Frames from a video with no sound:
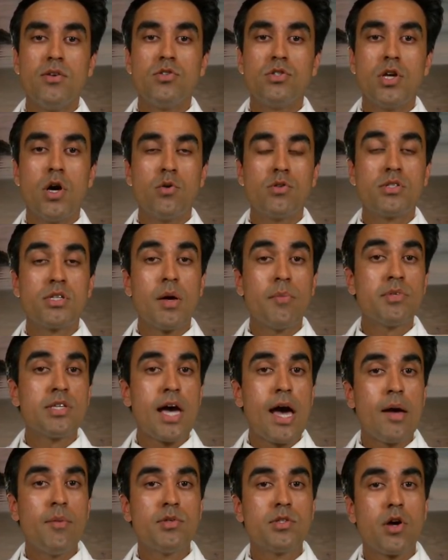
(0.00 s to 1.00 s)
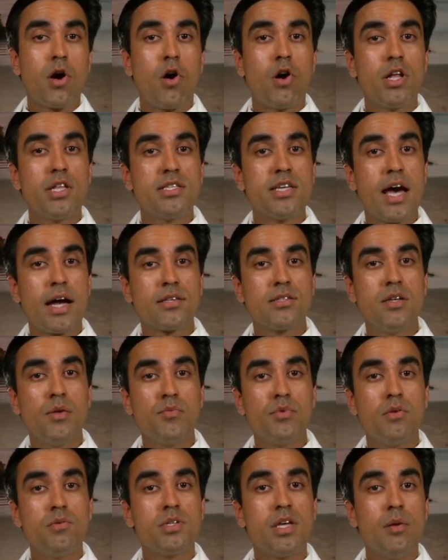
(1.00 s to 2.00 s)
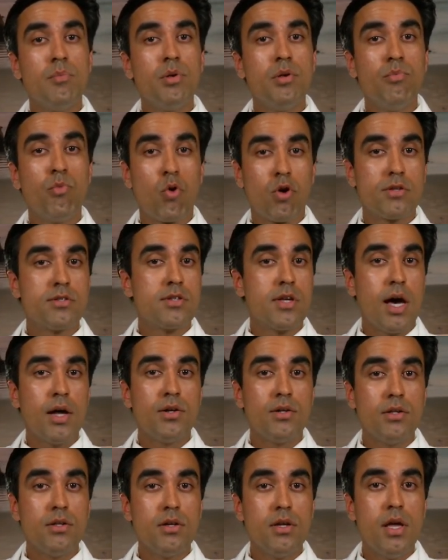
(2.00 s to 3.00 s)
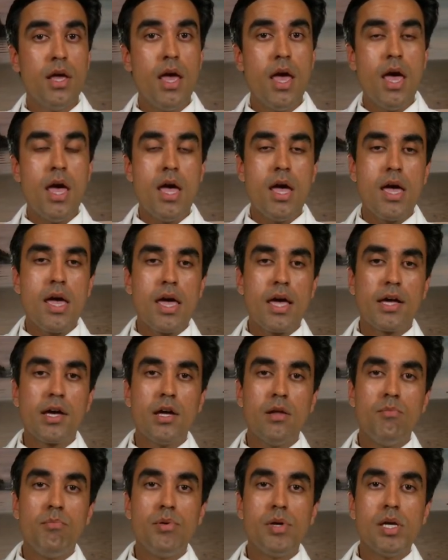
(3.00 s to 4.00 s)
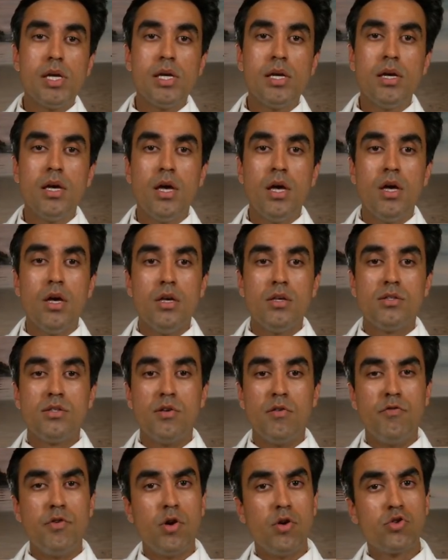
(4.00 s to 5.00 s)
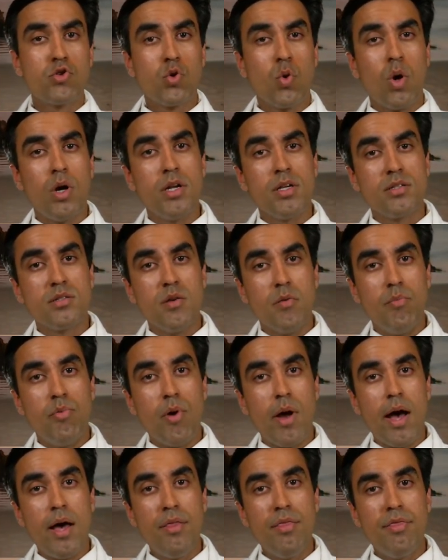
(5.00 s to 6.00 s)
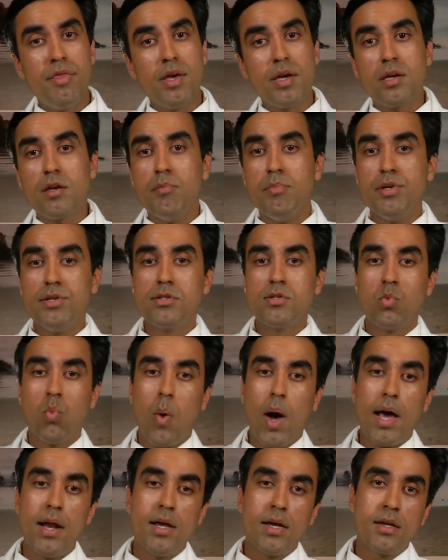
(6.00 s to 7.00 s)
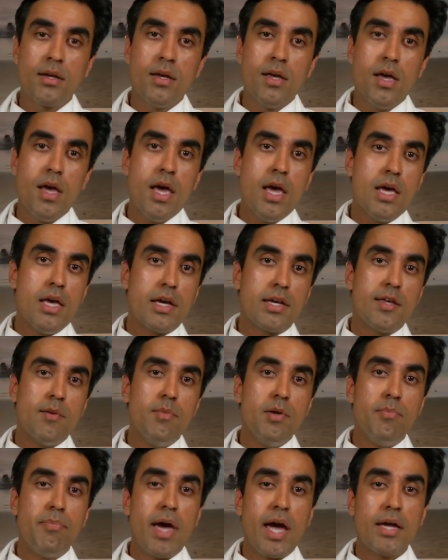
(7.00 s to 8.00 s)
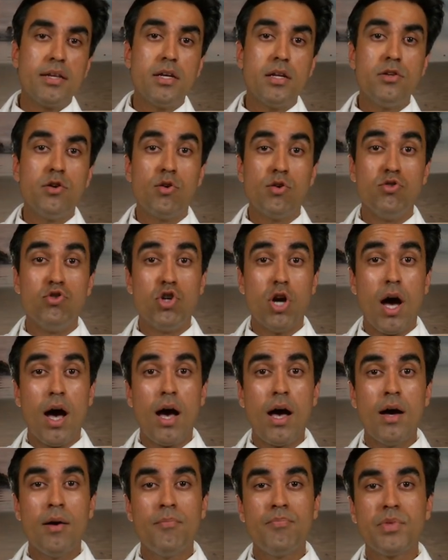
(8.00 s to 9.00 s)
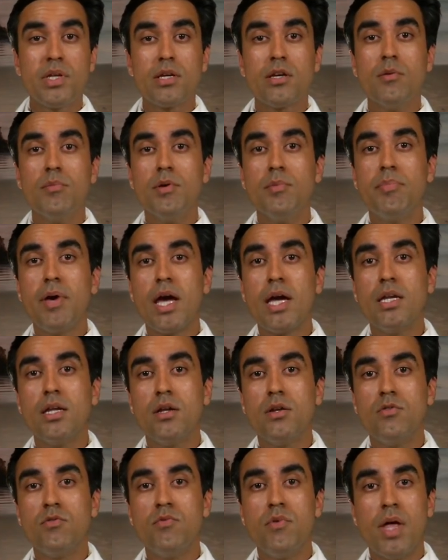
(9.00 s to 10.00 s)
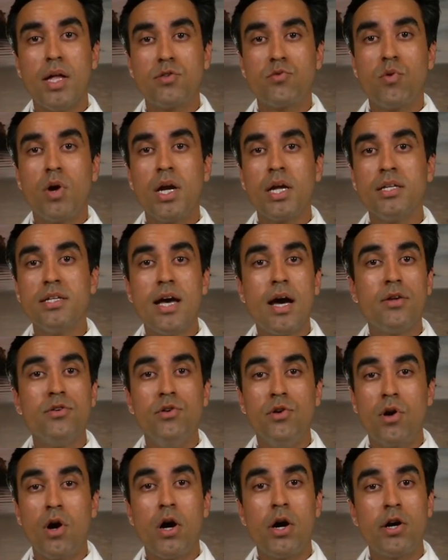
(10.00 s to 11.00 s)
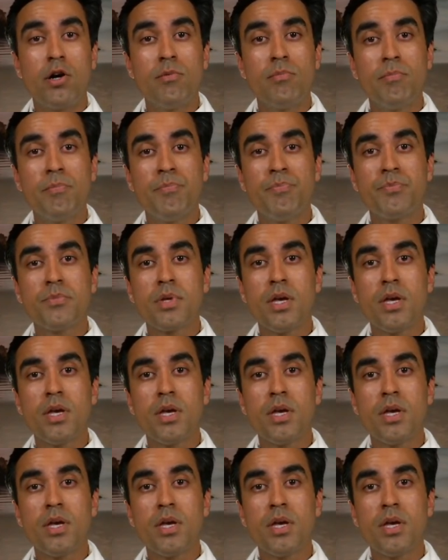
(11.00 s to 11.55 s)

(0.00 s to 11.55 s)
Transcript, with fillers: So sometimes heart attack symptoms can be more subtle. It can be severe shortness of breath, it can be sweating, it can be pain in your jaw, it can be pain in, that's running down your arm.